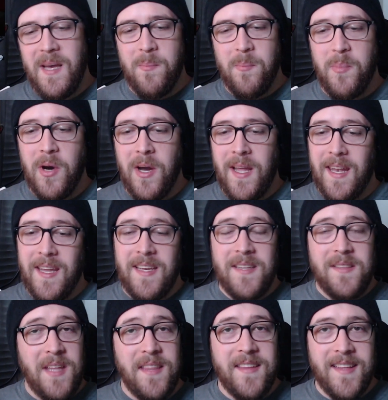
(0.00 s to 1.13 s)
But
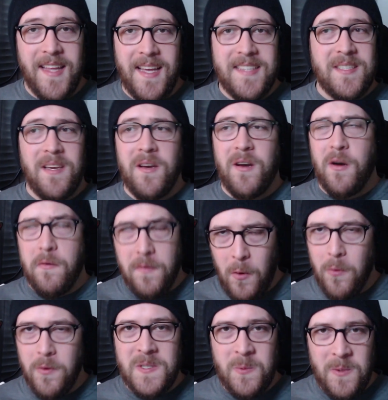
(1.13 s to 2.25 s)
nonetheless, of
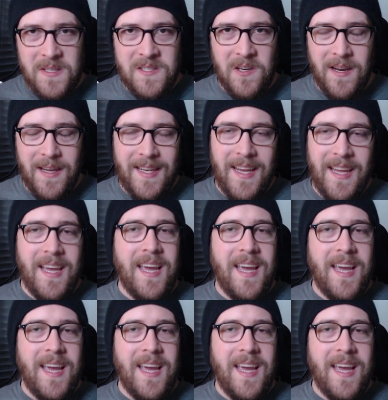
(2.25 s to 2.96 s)
course we saw it,